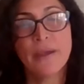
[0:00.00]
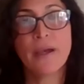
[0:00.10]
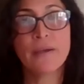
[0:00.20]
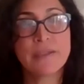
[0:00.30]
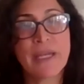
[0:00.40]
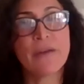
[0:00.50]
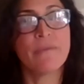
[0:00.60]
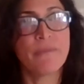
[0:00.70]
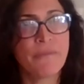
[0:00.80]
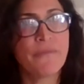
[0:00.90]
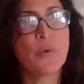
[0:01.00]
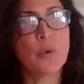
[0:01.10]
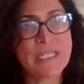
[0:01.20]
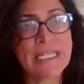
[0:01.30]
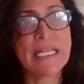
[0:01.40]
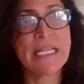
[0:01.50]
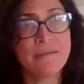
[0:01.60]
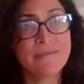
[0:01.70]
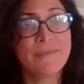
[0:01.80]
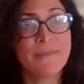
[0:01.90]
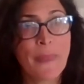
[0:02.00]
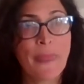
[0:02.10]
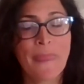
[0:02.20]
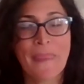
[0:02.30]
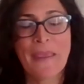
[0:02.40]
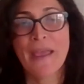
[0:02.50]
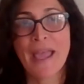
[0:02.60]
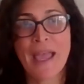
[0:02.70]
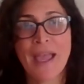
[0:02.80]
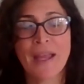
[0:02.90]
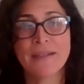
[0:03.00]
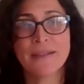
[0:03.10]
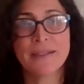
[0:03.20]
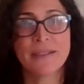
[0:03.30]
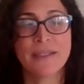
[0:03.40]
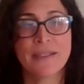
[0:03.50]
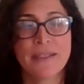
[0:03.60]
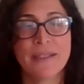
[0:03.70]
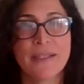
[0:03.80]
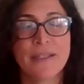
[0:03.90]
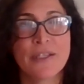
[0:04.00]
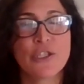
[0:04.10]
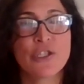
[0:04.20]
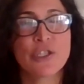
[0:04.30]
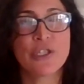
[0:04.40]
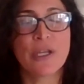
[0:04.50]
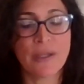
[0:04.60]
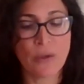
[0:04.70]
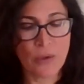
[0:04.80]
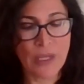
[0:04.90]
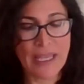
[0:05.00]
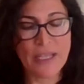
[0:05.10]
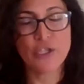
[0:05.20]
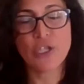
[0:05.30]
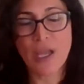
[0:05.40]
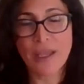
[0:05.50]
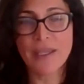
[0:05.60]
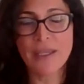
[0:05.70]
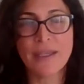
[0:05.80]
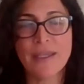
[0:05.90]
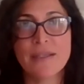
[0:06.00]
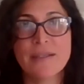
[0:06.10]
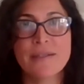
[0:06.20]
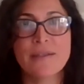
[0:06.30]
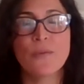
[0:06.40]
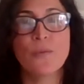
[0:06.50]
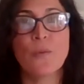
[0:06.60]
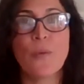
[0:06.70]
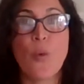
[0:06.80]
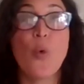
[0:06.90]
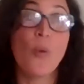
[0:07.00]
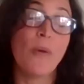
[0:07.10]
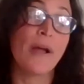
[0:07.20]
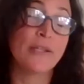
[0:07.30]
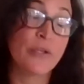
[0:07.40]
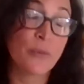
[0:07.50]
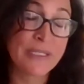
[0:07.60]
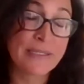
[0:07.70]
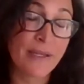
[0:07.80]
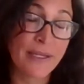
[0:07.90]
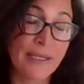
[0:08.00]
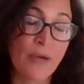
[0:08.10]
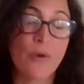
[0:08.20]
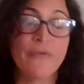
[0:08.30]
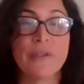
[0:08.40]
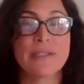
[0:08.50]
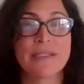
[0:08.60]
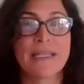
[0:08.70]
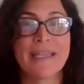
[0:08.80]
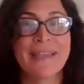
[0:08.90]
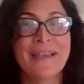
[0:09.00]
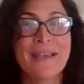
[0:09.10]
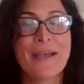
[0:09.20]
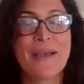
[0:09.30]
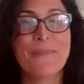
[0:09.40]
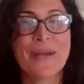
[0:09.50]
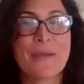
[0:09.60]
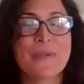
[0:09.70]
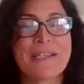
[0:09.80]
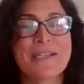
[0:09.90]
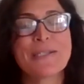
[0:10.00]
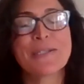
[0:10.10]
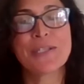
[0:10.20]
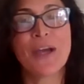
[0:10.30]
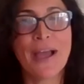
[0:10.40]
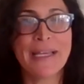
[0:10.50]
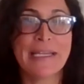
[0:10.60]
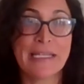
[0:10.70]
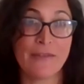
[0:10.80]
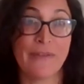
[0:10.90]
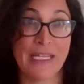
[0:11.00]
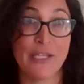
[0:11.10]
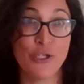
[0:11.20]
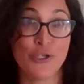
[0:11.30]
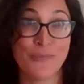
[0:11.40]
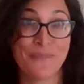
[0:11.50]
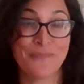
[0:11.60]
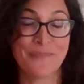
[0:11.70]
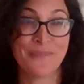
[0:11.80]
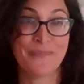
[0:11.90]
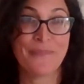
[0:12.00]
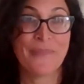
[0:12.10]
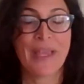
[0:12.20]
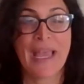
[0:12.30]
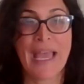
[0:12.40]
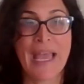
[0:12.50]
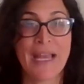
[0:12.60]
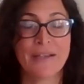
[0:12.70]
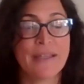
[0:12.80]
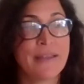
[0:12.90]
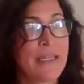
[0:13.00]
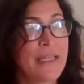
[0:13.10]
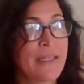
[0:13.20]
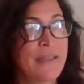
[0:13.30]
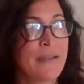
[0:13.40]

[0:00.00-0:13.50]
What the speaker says: I was about 14, and Shaki is, or I don't know what it's like now, obviously, but it was a tiny little village, and I think